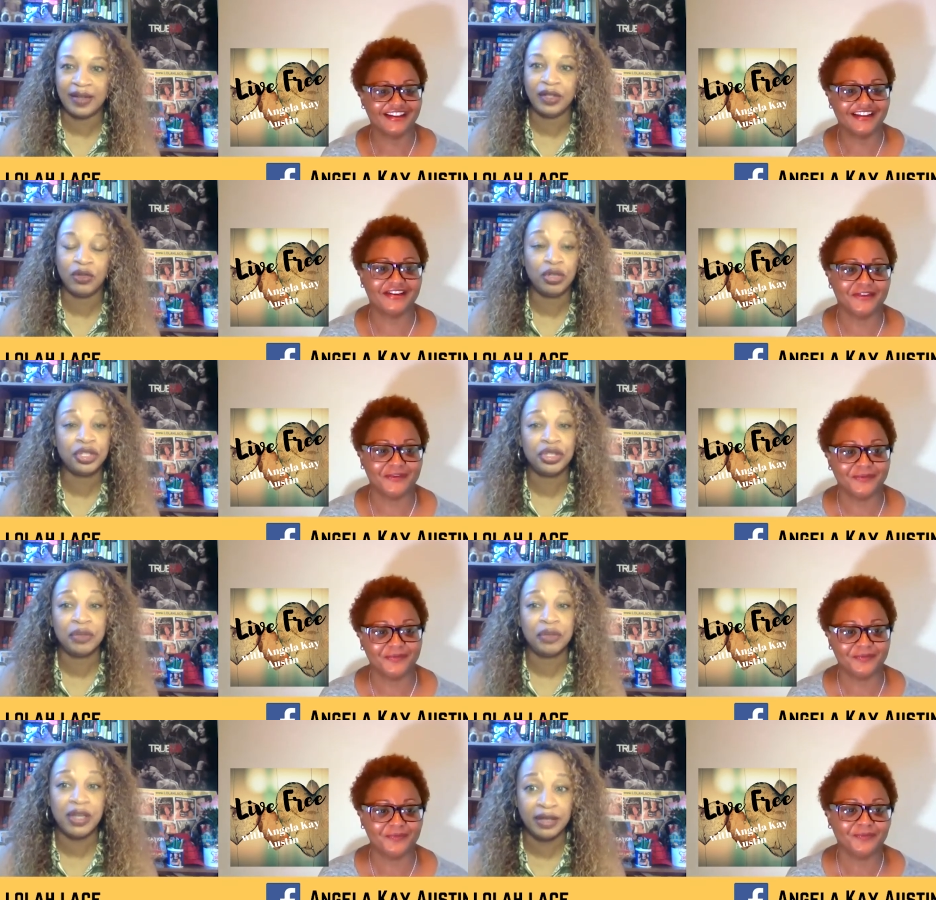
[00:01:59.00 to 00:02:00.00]
Speaker 1: order to
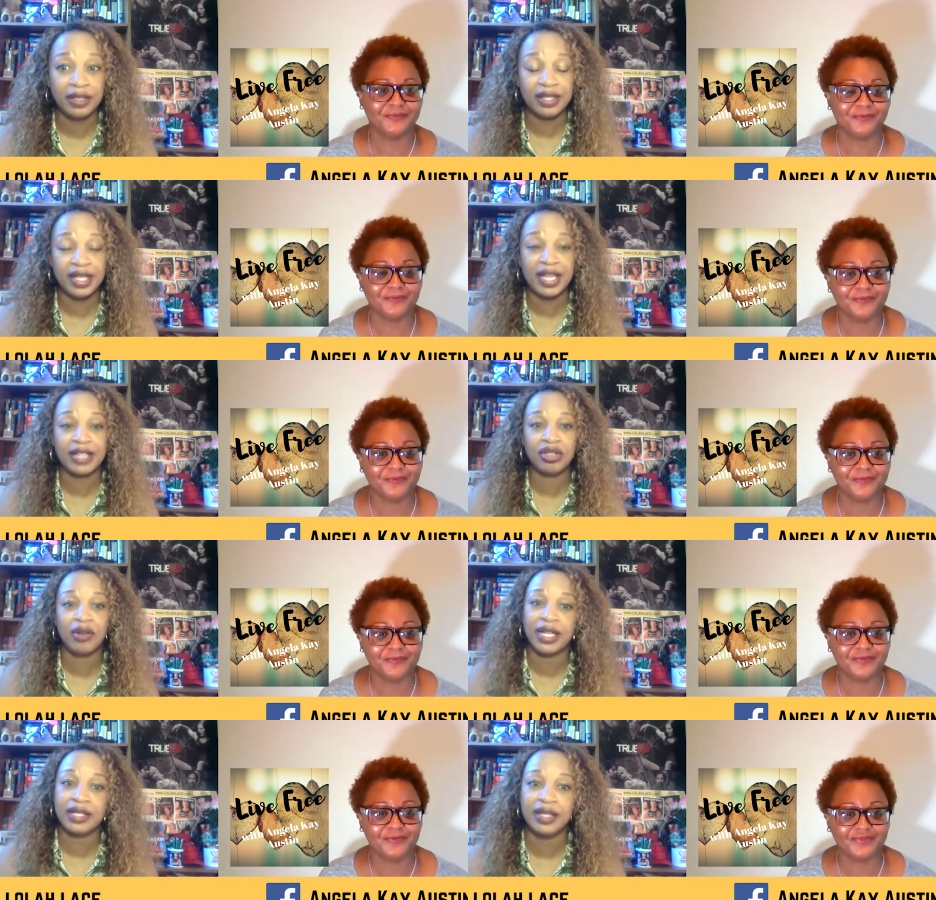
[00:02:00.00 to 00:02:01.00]
be on the set so I
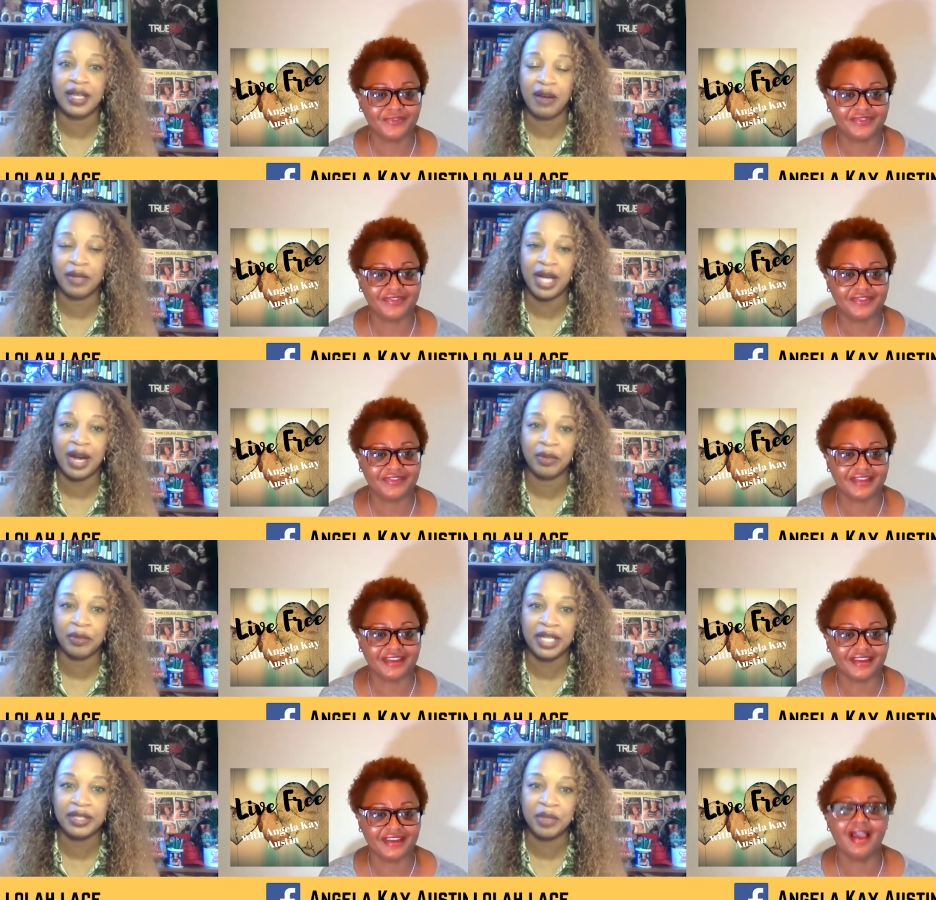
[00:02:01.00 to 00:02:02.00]
can see how it
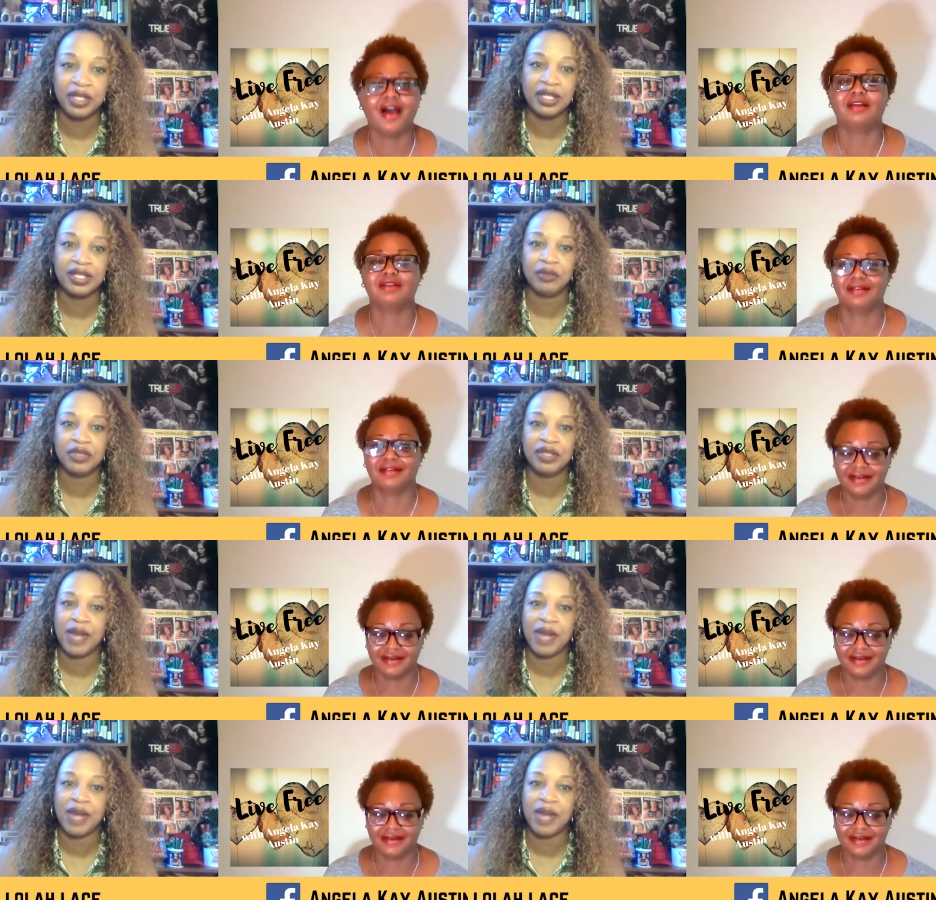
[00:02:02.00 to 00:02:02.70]
operates because it was my